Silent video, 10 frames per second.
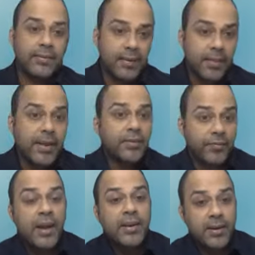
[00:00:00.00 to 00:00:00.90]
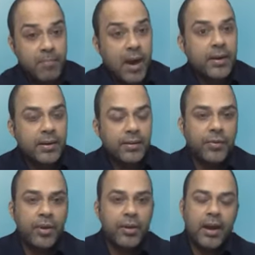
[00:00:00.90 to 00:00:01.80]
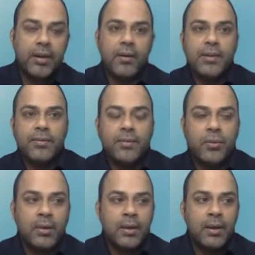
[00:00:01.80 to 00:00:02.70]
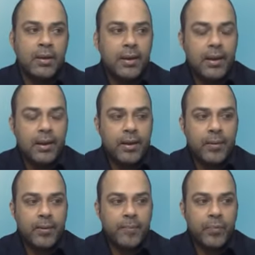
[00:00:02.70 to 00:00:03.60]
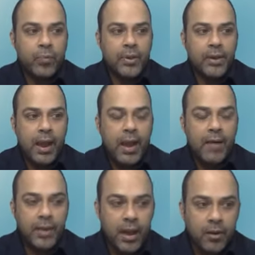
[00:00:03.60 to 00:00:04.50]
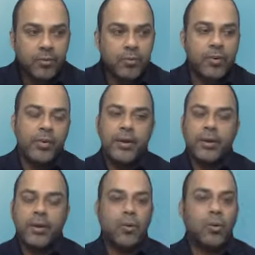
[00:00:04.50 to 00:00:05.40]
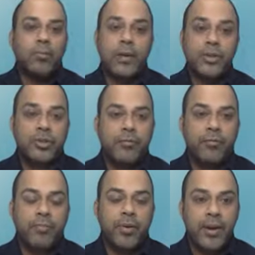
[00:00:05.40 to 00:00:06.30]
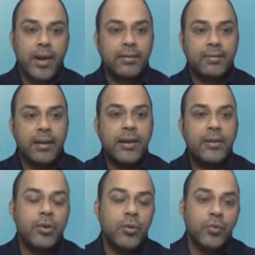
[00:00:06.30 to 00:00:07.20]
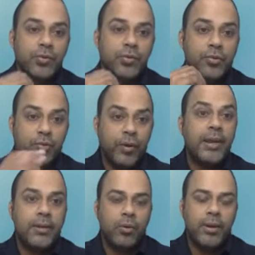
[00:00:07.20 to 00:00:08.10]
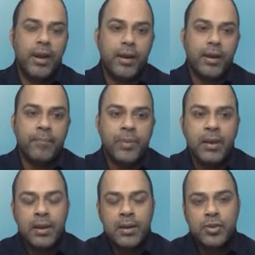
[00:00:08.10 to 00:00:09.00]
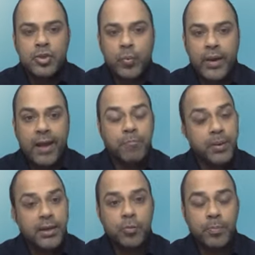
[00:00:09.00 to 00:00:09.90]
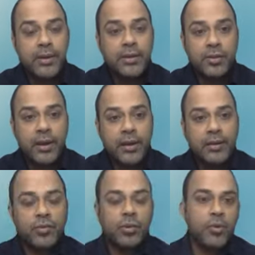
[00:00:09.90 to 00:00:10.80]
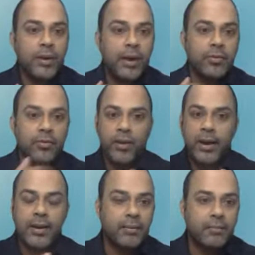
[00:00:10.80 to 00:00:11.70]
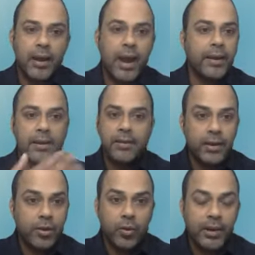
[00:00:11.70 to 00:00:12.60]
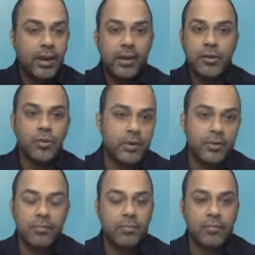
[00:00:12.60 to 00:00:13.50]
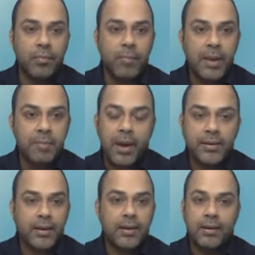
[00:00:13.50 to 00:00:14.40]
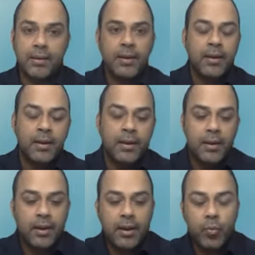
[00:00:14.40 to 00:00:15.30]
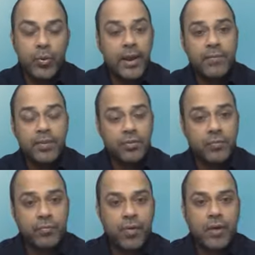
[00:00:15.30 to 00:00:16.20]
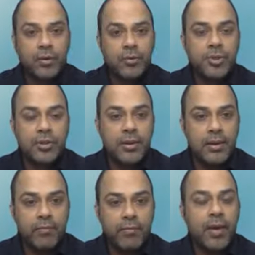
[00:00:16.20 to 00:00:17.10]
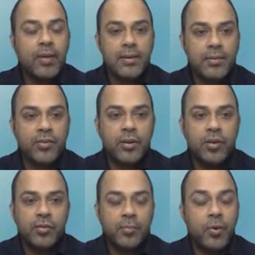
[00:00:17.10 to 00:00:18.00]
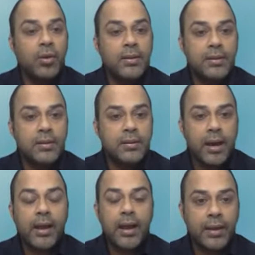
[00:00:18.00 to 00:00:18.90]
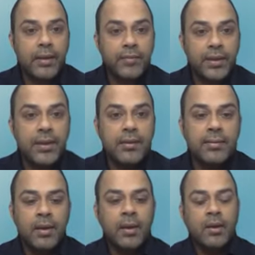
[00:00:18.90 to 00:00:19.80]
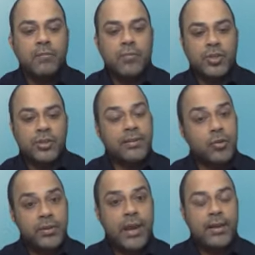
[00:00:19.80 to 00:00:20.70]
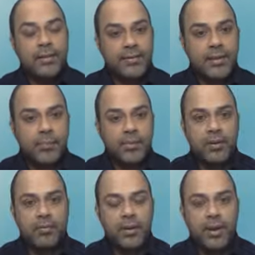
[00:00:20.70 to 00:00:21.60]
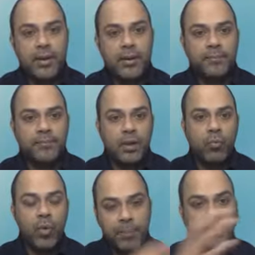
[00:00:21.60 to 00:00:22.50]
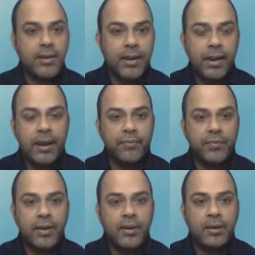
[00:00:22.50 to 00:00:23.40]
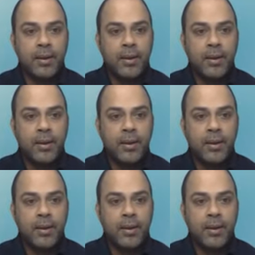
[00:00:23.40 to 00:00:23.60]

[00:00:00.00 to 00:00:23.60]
And that's finding markets for your data, right? So we have now created a whole bunch of products that let you trade your data. So we have peer-to-peer trading, you can trade it, like I can take your data, you can buy my data. We have this revolutionary, very interesting concept called data NFTs, which lets you take a subset of your data, wrap it in an NFT,